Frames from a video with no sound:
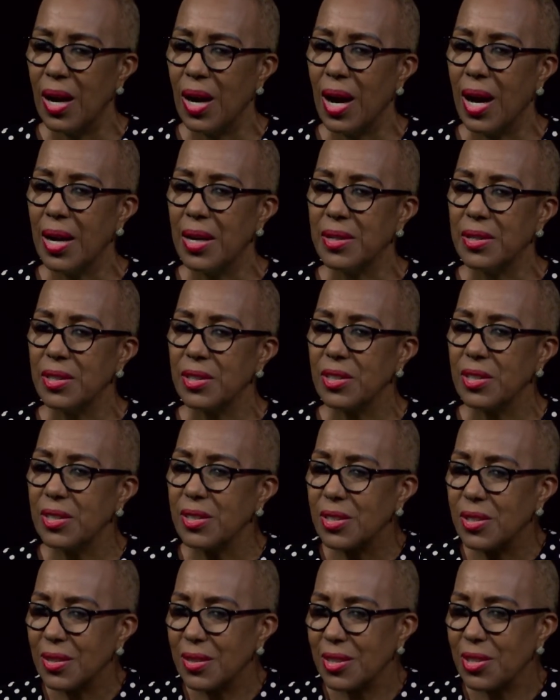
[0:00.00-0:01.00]
And
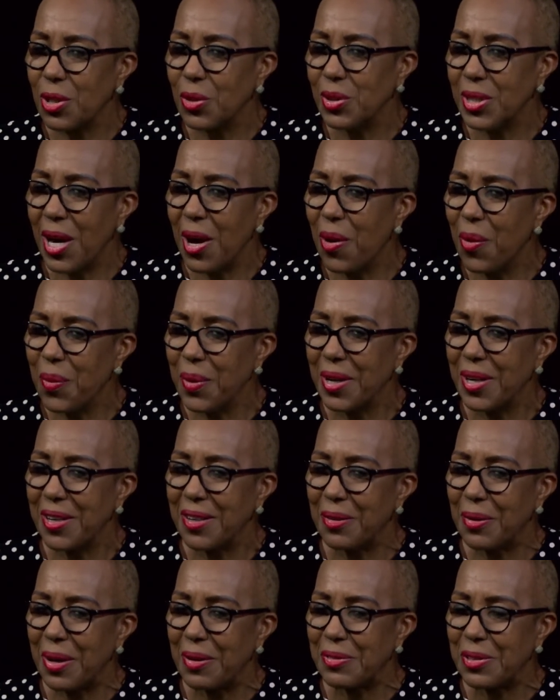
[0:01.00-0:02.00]
so now we
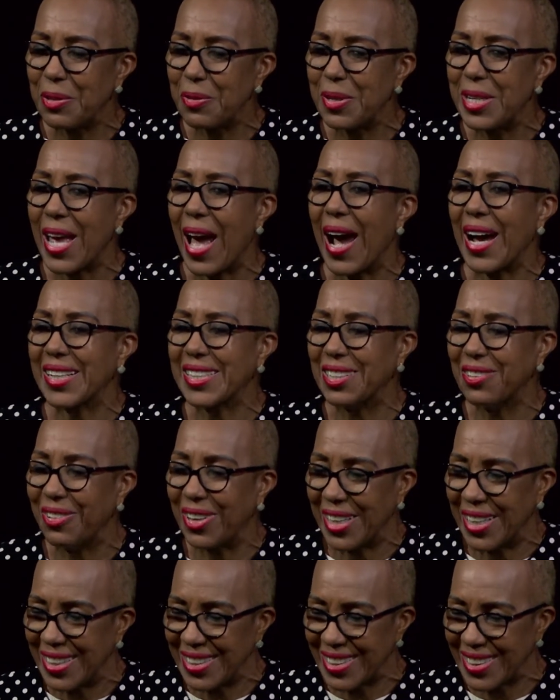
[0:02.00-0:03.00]
have to
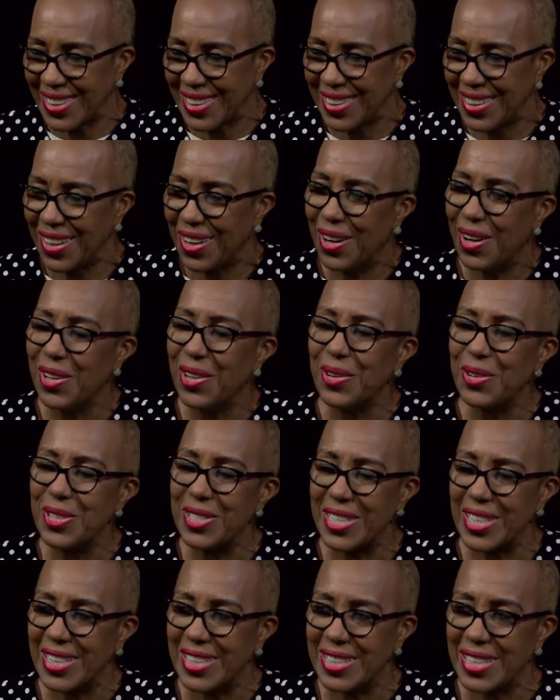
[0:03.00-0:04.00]
reactivate all those things